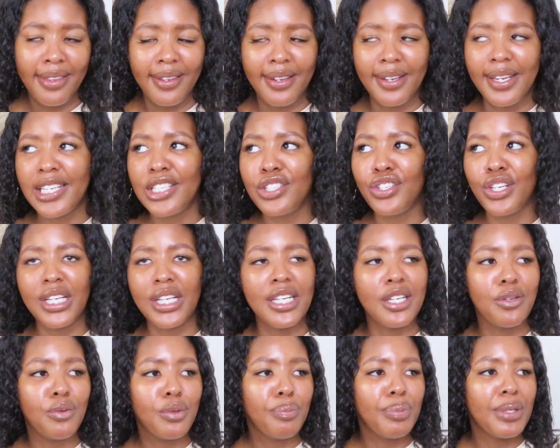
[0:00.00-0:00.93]

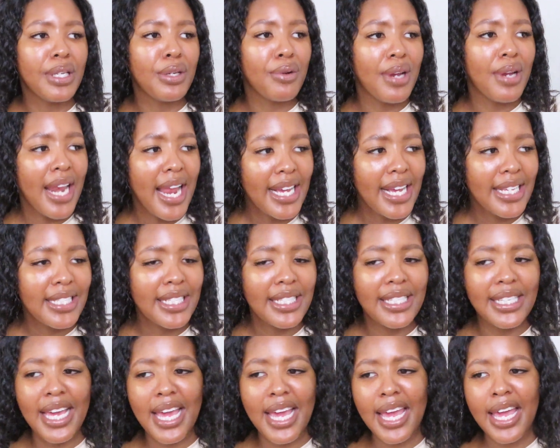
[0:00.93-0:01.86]
Literally, it would be relax a
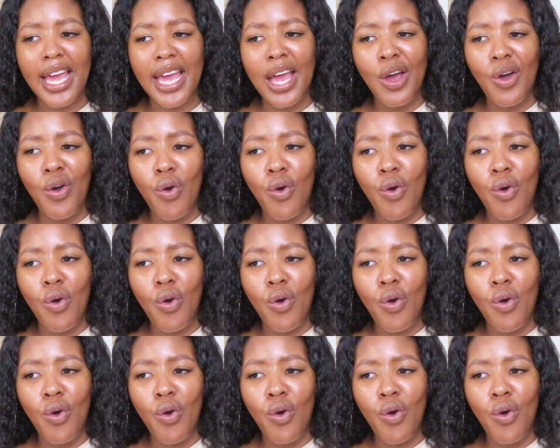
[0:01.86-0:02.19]
day,